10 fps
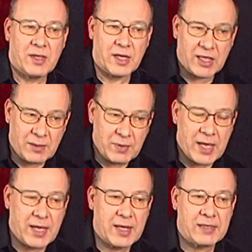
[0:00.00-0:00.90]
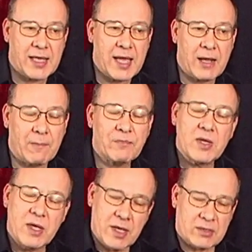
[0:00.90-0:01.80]
And keep your hand down.
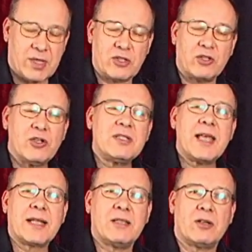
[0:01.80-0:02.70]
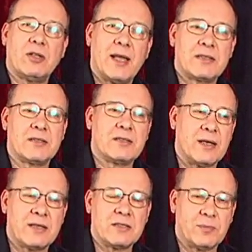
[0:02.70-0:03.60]
So that's a good technical
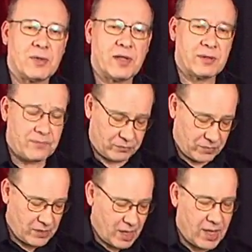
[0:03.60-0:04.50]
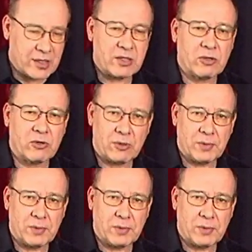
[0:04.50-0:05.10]
exercise to play, to learn to